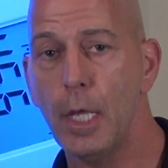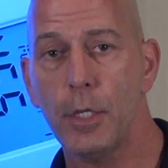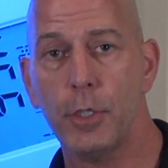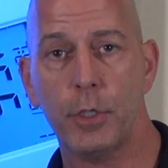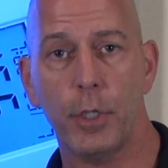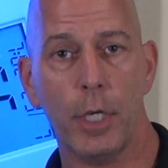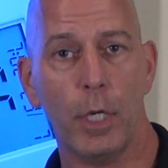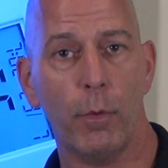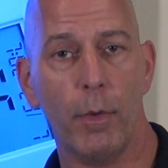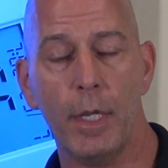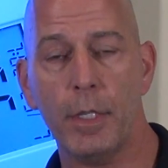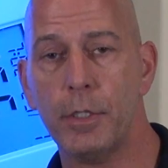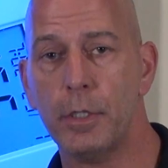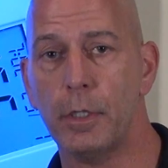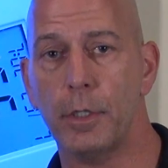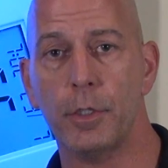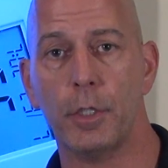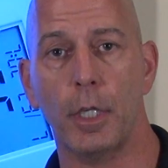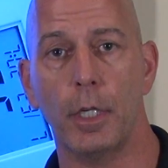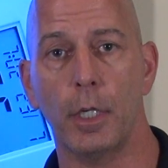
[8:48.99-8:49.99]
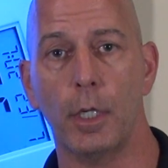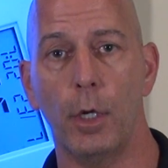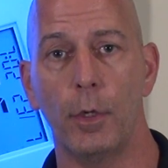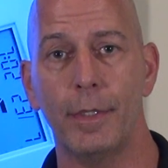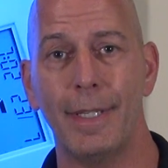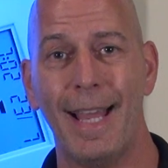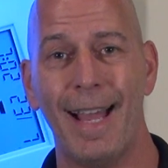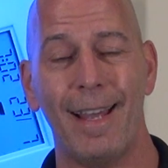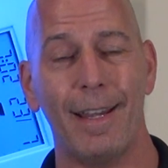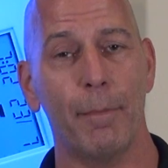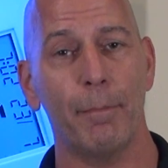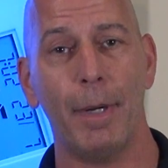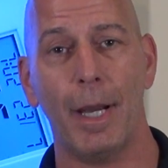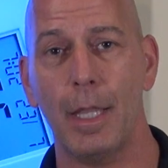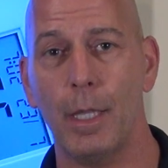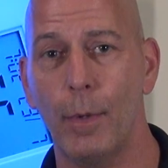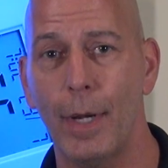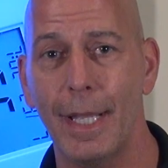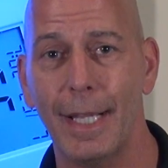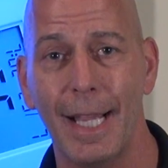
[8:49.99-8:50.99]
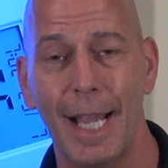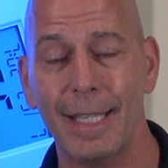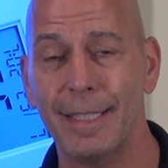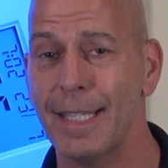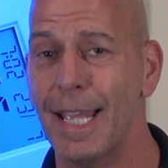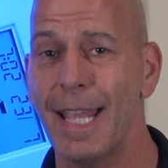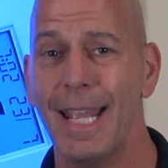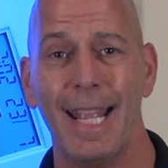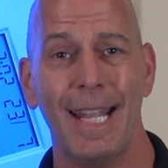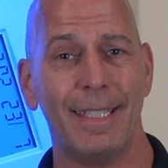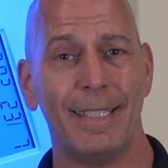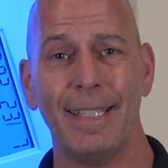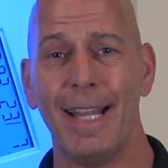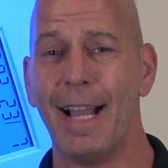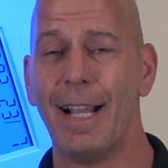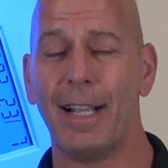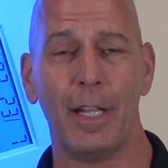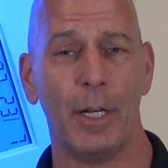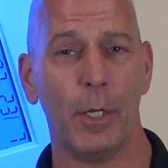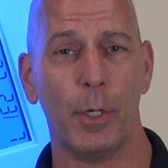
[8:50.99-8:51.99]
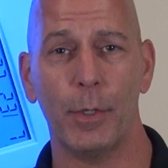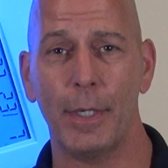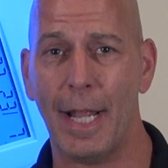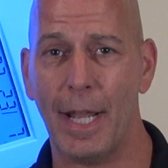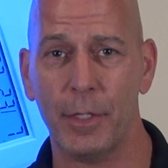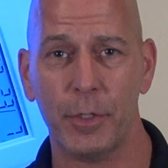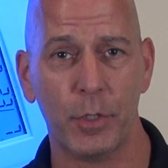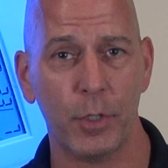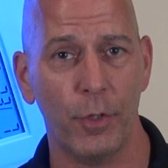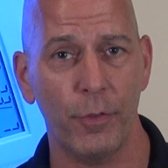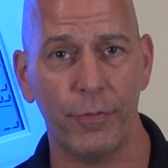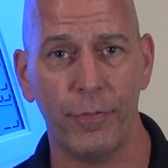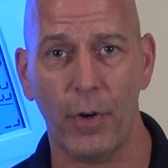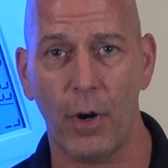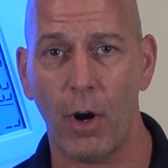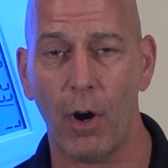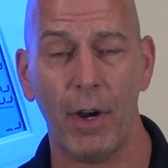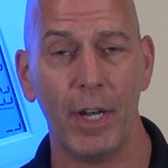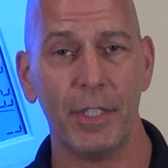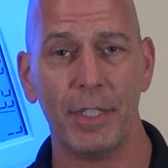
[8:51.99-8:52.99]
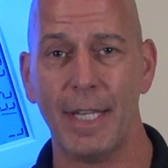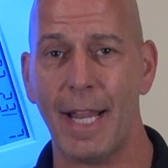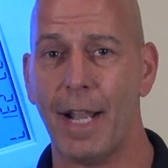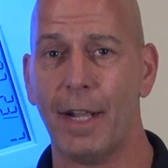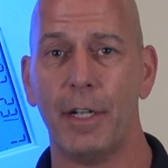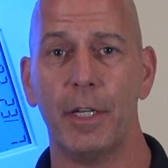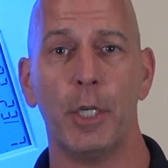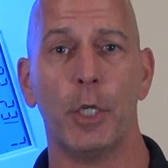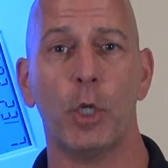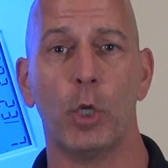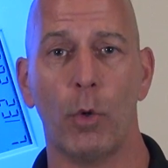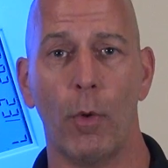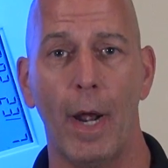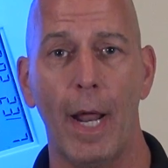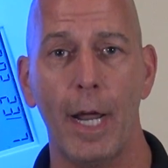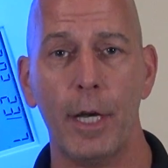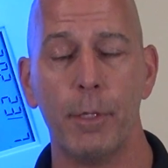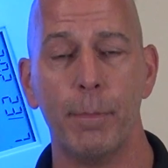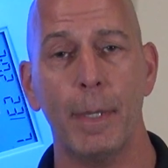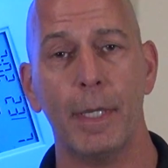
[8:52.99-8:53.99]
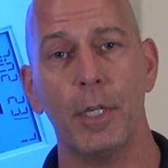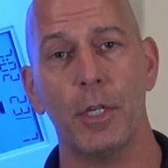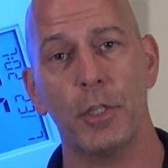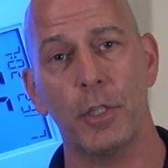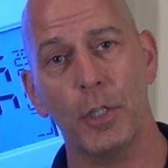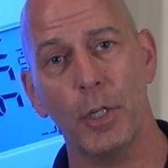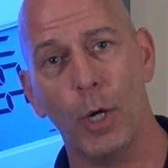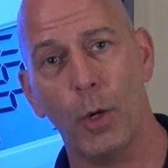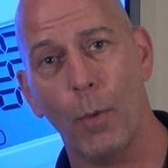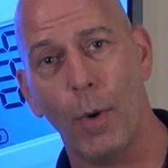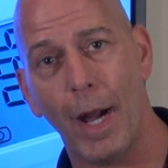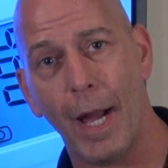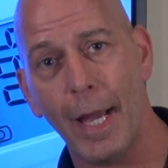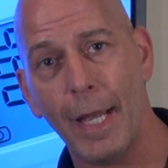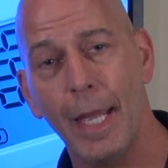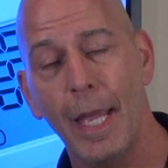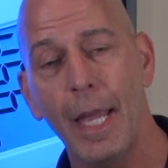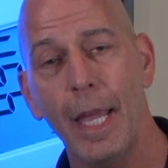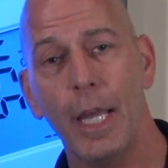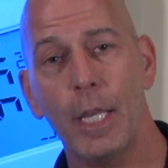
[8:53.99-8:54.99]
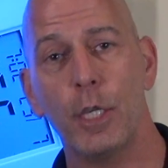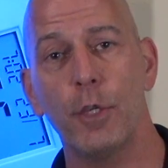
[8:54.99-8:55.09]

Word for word: So your insulin's going to go down. And by the way, guys, it's not going to go down so far. It's not going to crash because you know why?